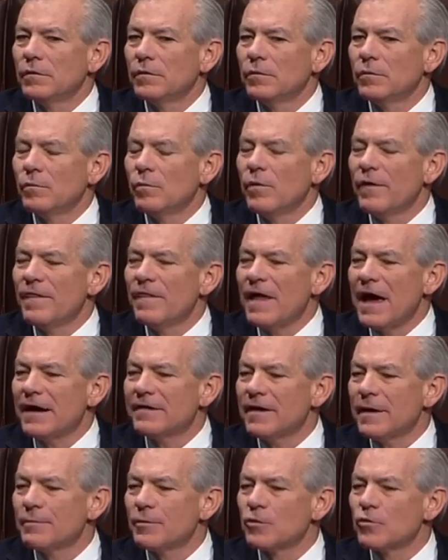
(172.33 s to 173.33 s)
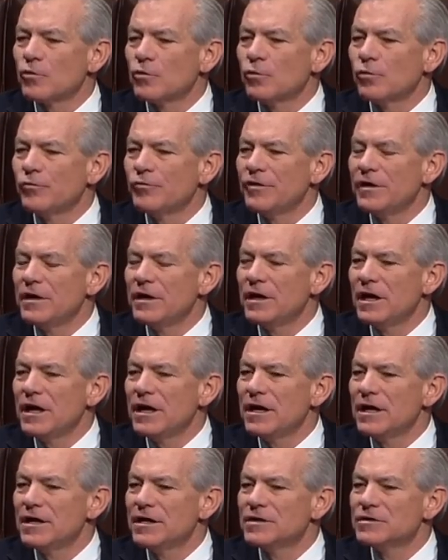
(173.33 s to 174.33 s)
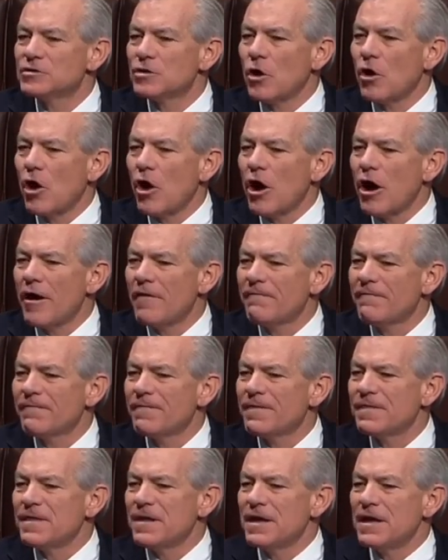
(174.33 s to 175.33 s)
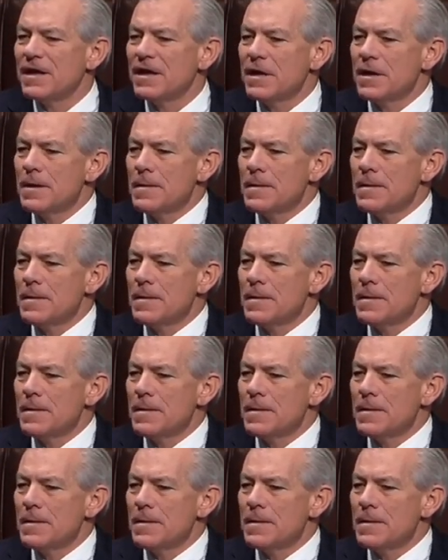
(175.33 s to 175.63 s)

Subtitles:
When that type of cruelty is off the